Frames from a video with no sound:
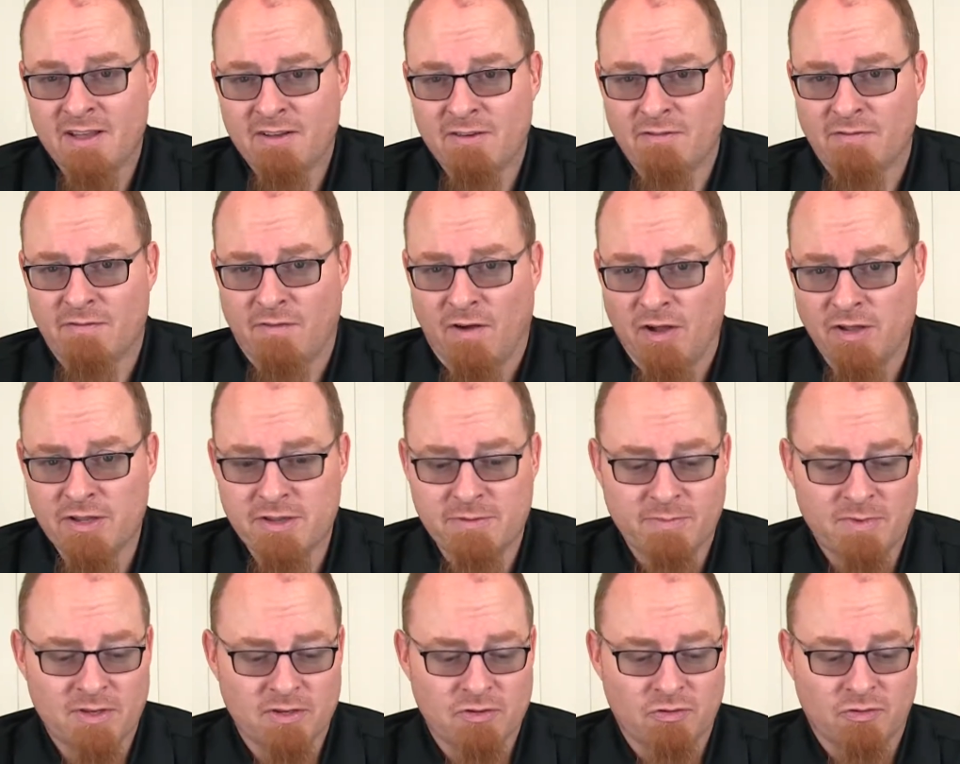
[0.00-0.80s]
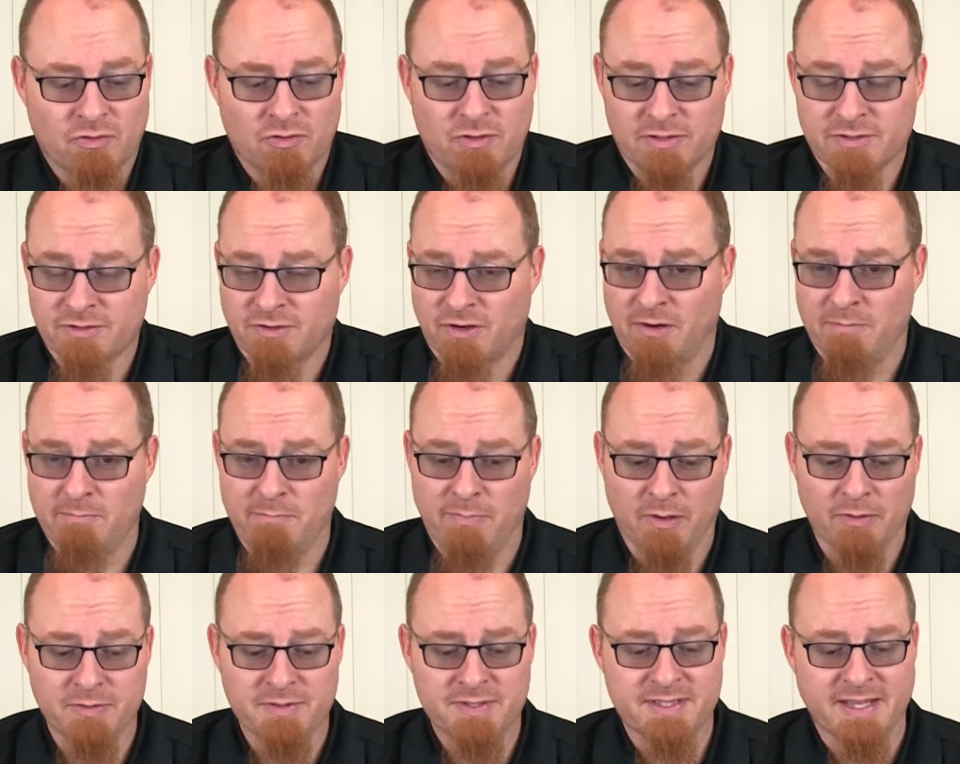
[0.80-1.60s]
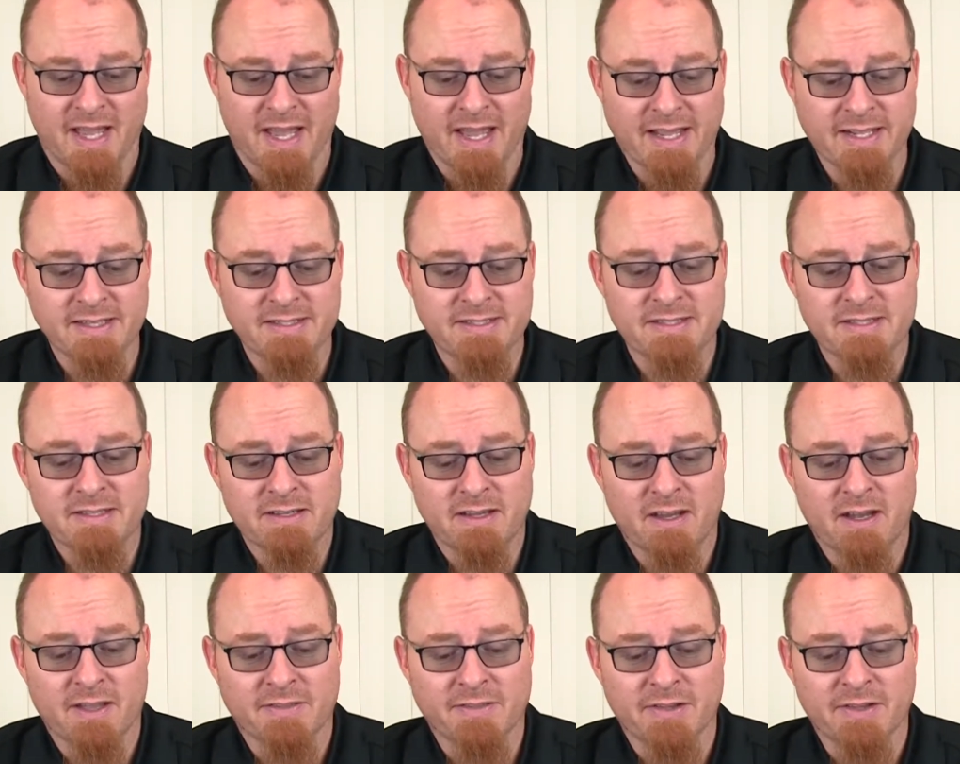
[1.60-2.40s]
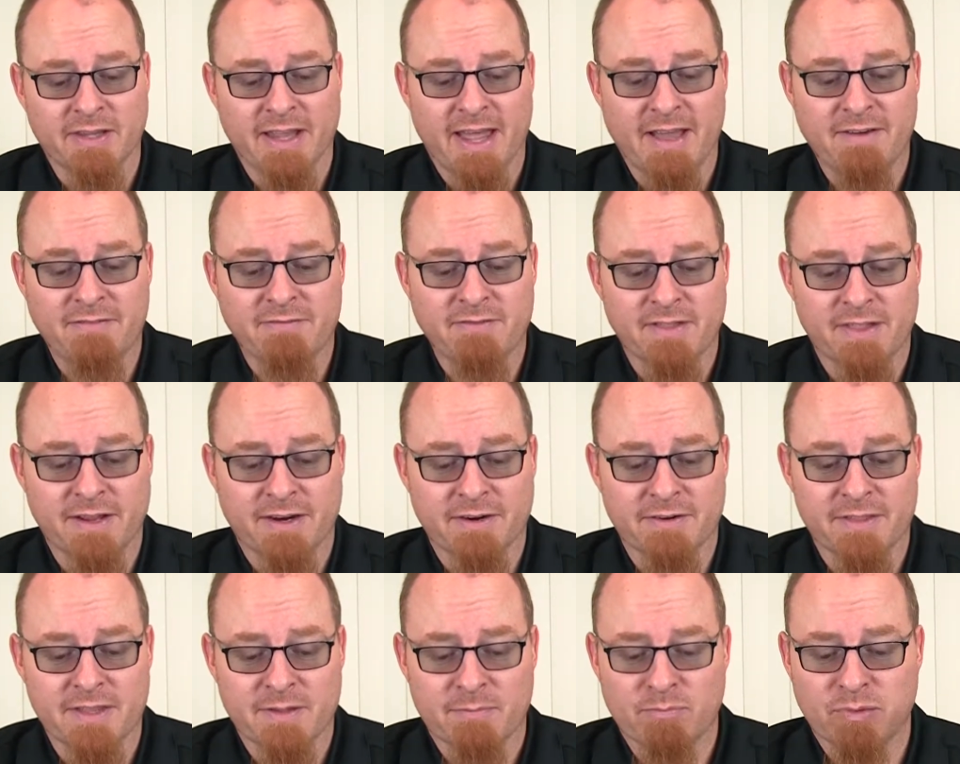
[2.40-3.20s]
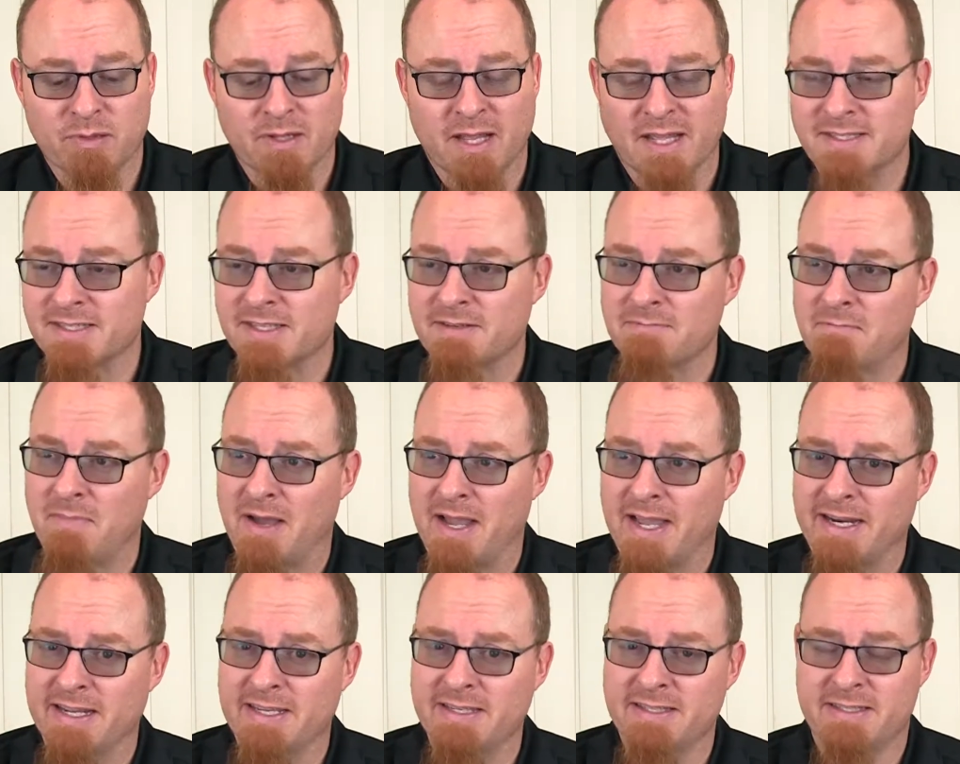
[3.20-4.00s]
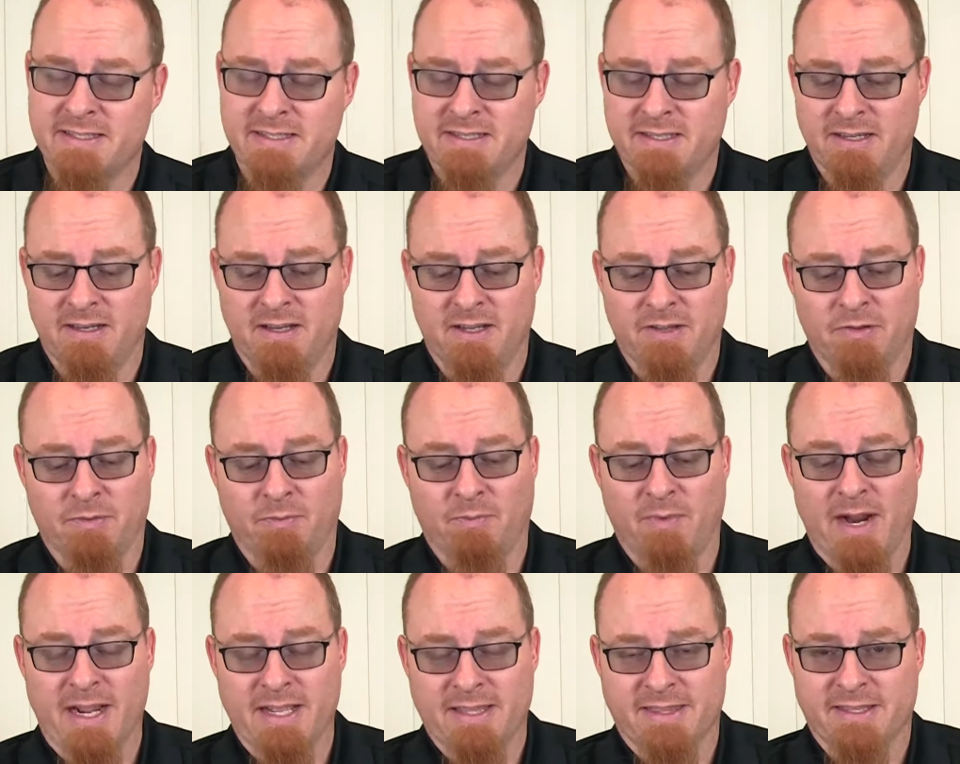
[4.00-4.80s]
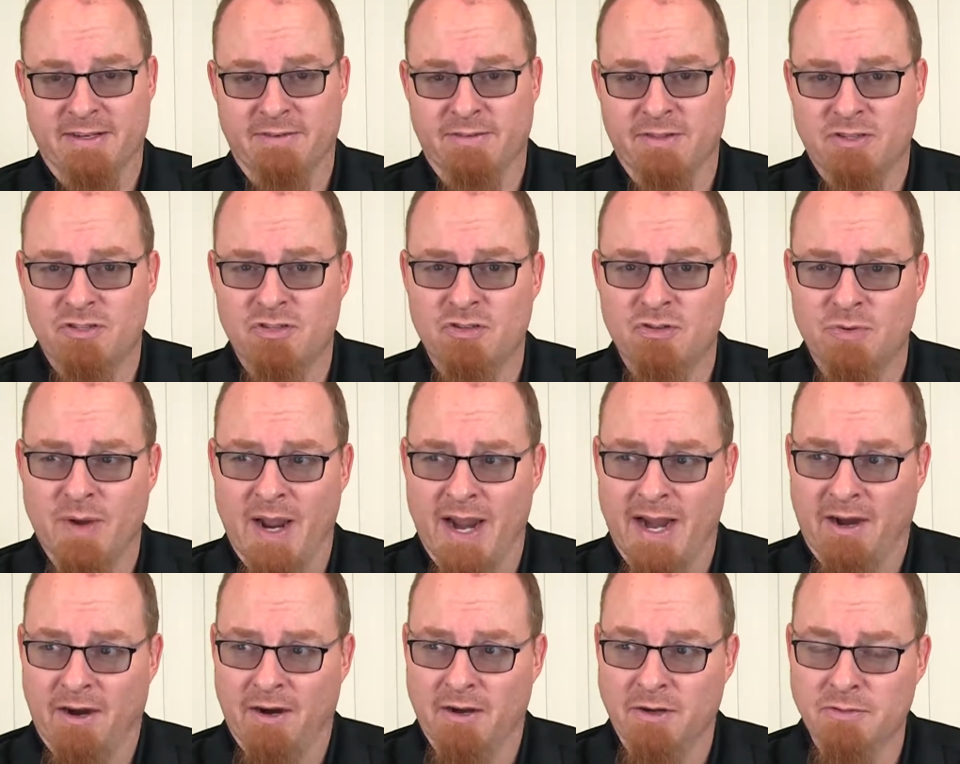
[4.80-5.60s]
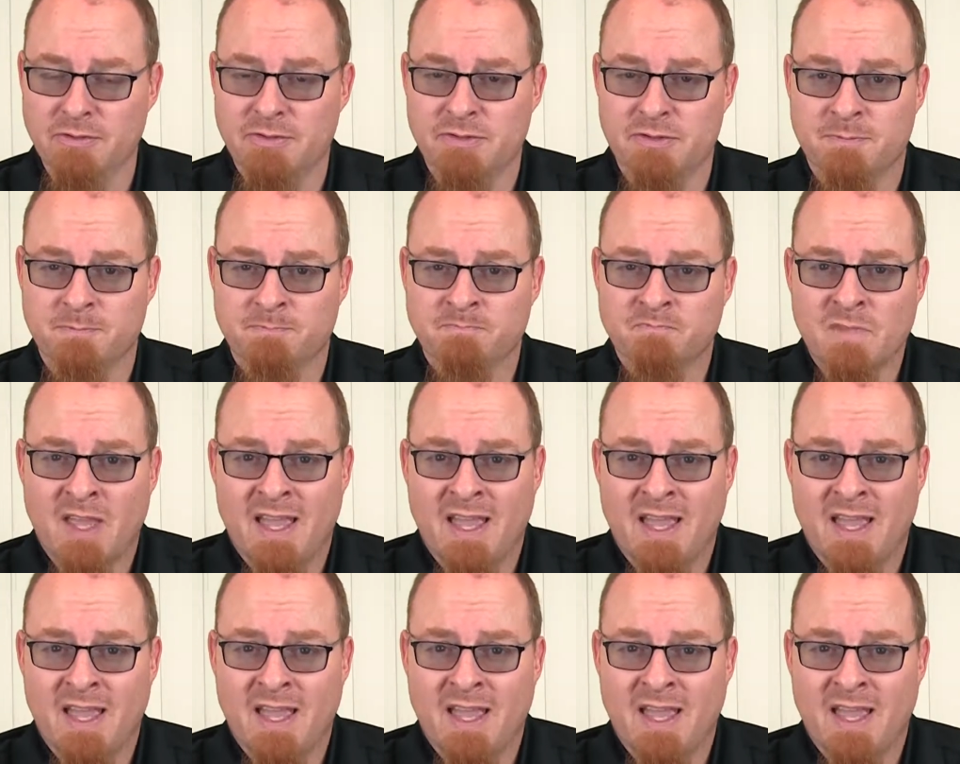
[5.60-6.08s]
Volume controls are on both sides. On the left, they're the plus and minus. On the right, they're the two arrows.